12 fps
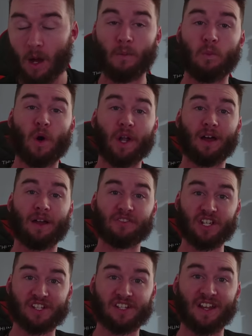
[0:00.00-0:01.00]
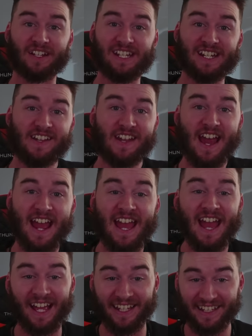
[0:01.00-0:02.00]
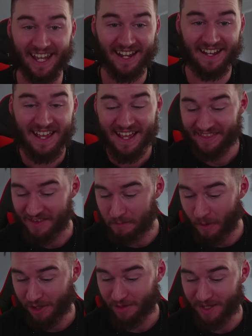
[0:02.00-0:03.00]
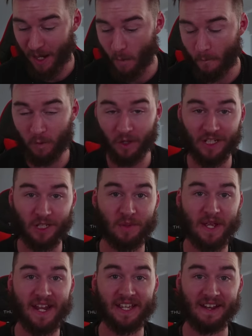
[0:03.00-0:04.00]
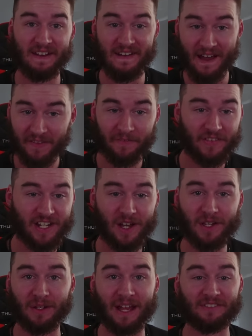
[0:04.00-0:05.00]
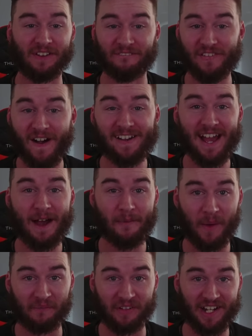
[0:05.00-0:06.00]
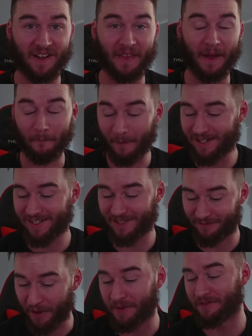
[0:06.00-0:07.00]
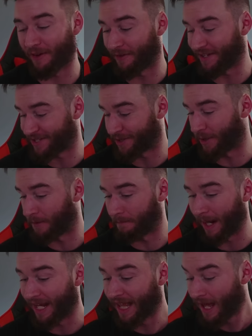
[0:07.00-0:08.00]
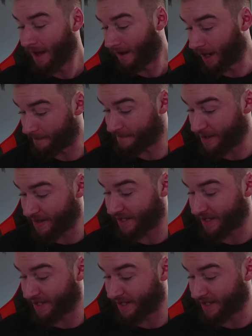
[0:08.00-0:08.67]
of what I've just done here today. Again, this box was helpful in creating another video. You'll have to find out what video that was very, very soon, but I'm very